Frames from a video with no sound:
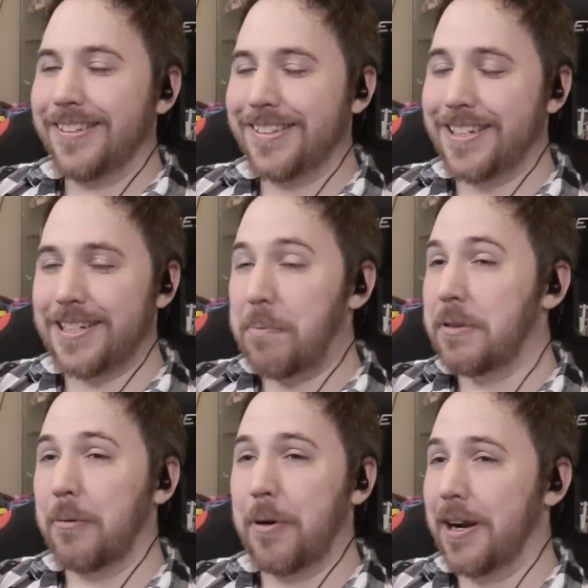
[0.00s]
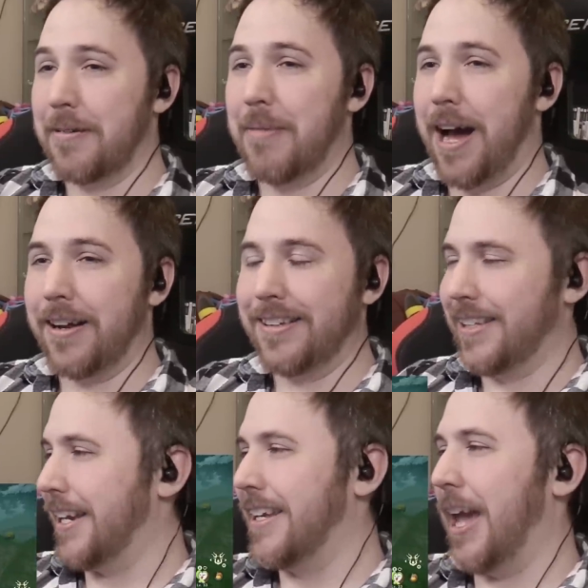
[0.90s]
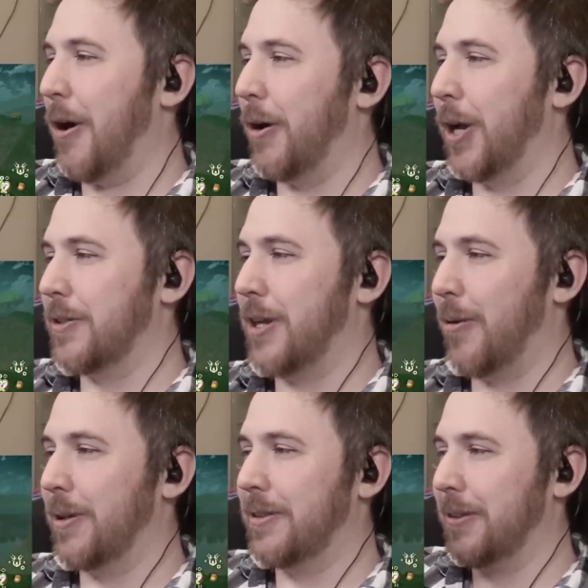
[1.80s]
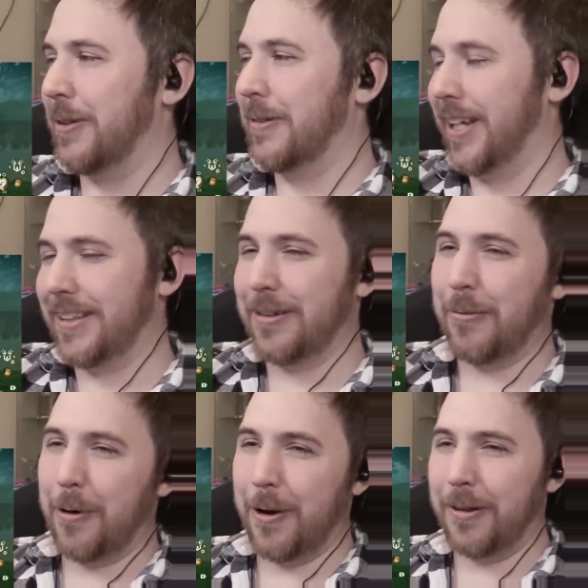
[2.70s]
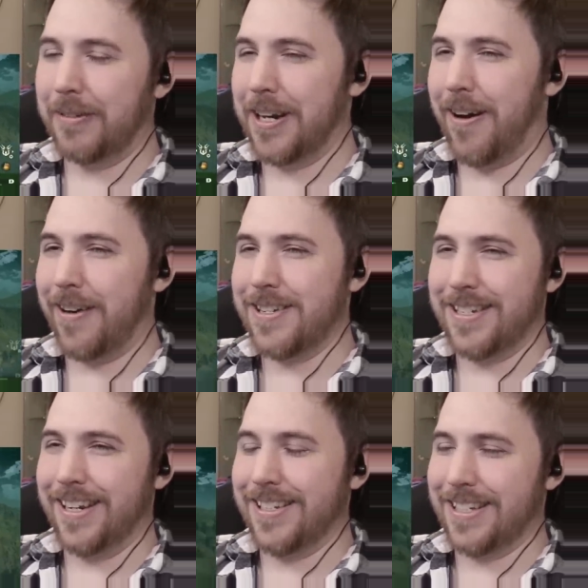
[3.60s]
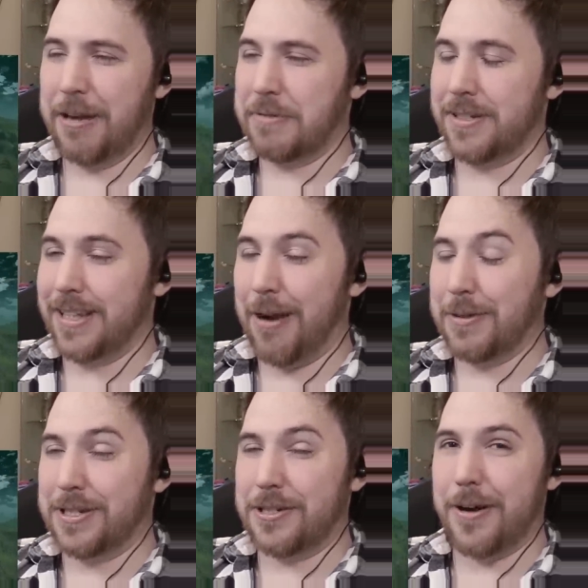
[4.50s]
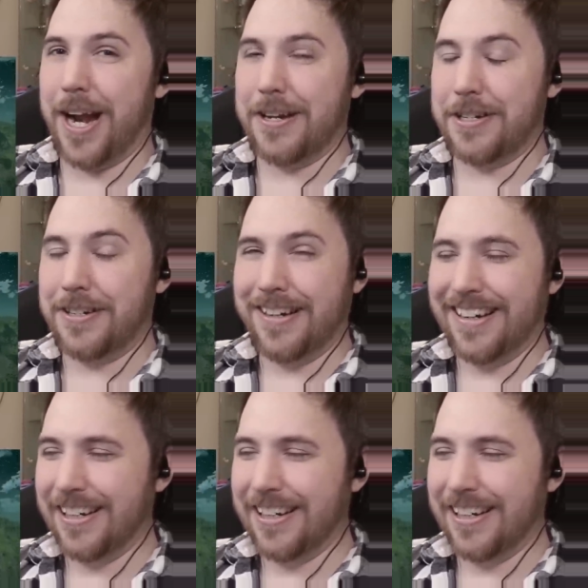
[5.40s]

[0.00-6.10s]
just something weird about it. It's like Gyarados going through, like, the world in Arceus. That was strange.